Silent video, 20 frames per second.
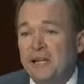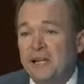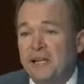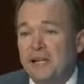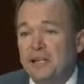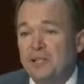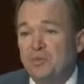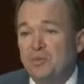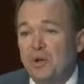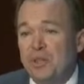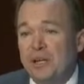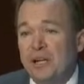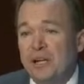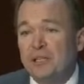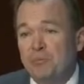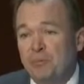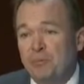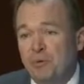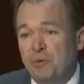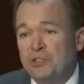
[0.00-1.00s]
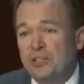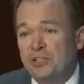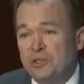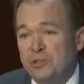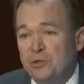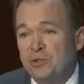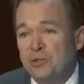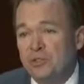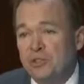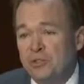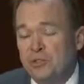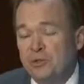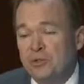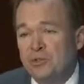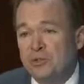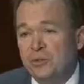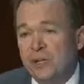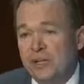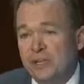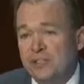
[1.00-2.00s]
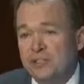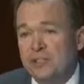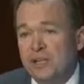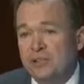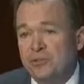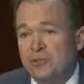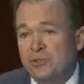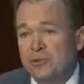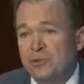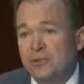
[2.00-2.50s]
is whether or not the President chooses to do so or not. Isn't that true?